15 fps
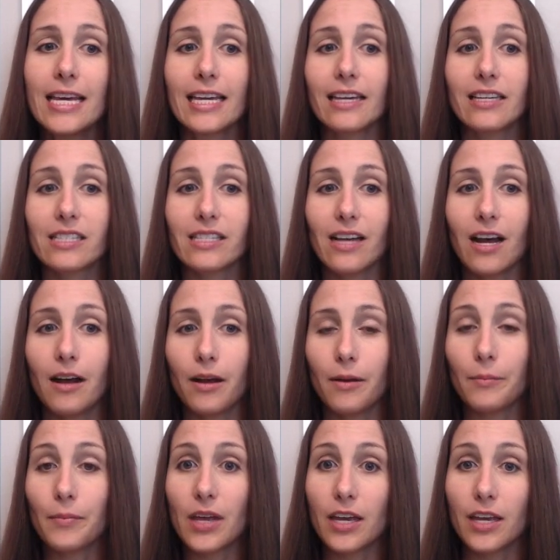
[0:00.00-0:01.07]
is
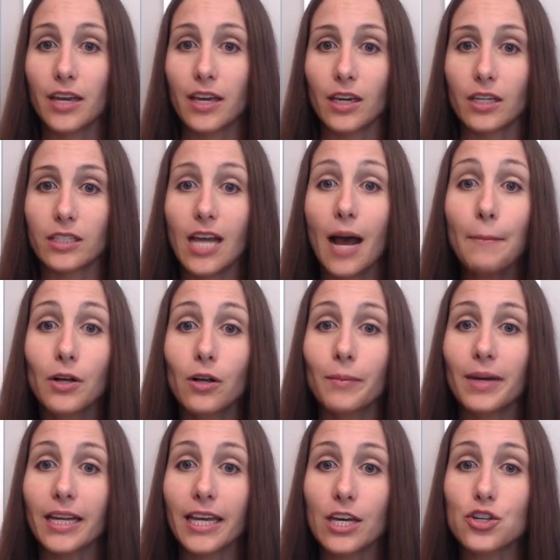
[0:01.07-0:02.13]
a topical
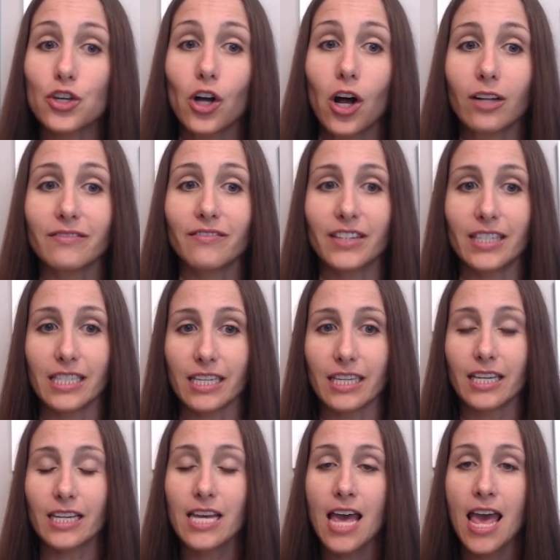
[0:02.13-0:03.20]
medication called
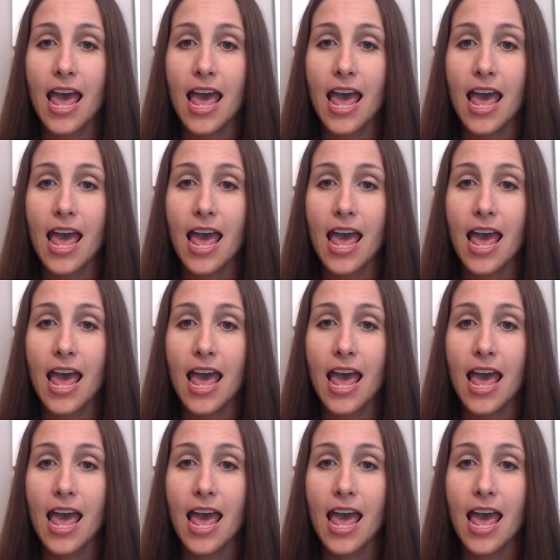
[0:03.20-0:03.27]
Vaniqa.